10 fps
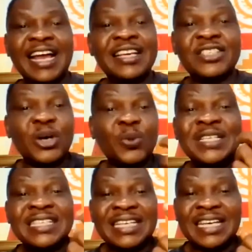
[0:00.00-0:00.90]
he's
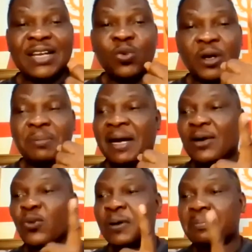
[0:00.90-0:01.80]
always seeking one
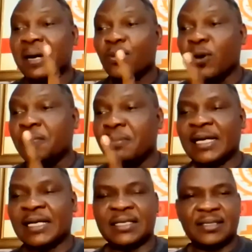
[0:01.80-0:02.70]
man, one man, one man.